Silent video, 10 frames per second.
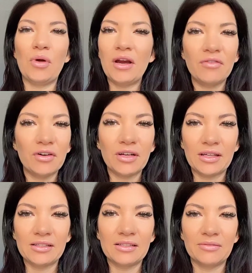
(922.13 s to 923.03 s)
whatever it
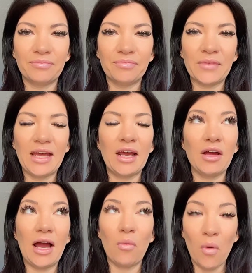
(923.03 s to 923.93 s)
is.
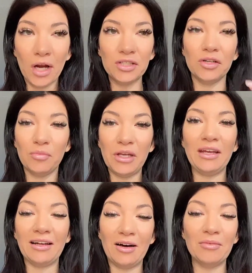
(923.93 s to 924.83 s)
And I want you to
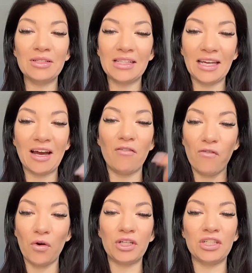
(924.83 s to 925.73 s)
be almost like a
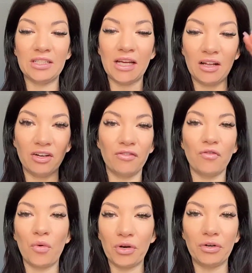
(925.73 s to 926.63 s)
fortune teller
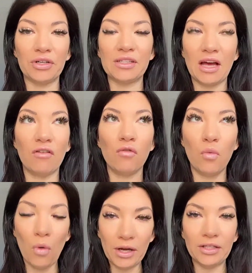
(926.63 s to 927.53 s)
for yourself.
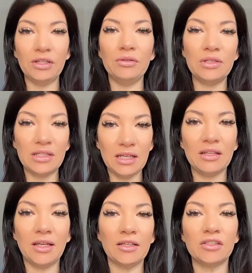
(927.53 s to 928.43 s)
What do you see
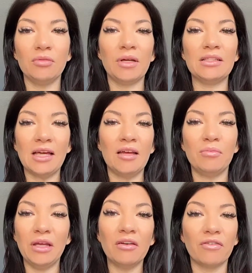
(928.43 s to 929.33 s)
the next few months
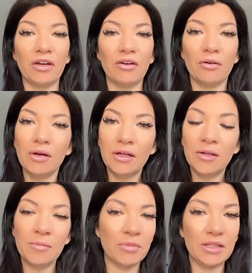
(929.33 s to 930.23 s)
ahead being for you?
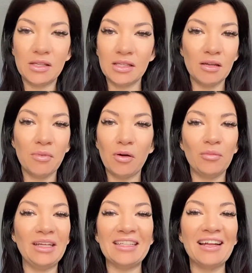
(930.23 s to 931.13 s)
This isn't
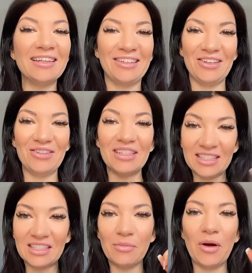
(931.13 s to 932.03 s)
about me telling you.
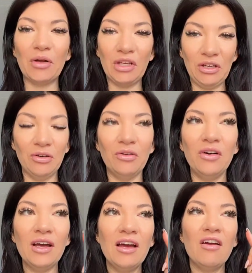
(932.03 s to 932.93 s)
This is about
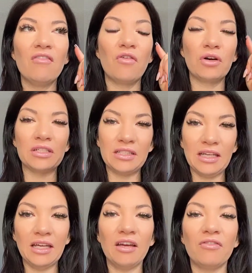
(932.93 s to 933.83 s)
you
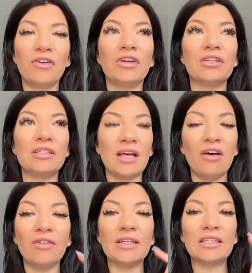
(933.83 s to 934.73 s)
foreseeing it for
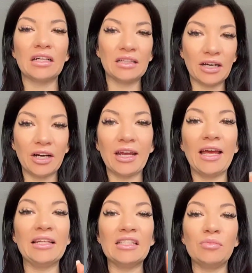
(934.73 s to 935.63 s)
yourself and declaring
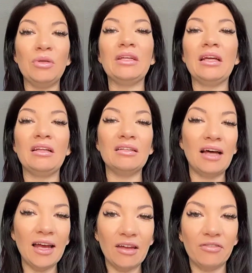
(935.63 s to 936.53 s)
it and speaking
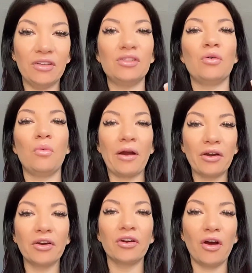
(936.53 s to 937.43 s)
life into
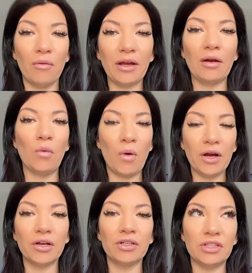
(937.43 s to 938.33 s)
where you're going and
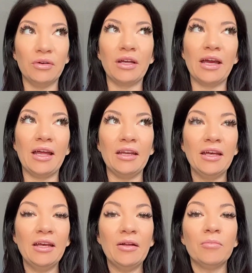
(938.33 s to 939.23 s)
what you're doing,
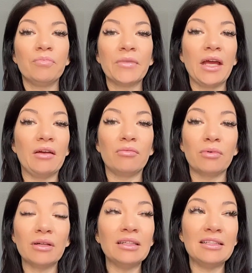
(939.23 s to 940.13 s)

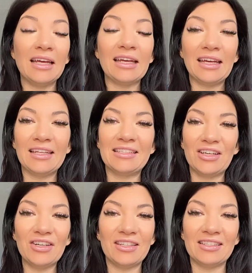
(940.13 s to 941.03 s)
and really taking it
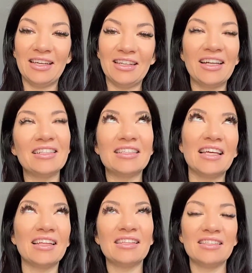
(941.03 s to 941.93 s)
seriously. Not just
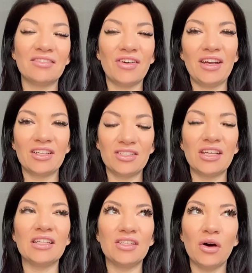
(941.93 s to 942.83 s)
like, this is a fun
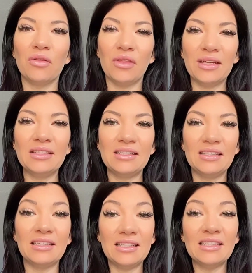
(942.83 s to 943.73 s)
exercise. No,
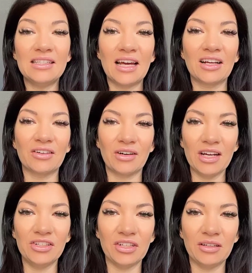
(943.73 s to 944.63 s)
this is a
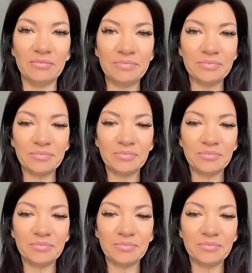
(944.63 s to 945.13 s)
declaration.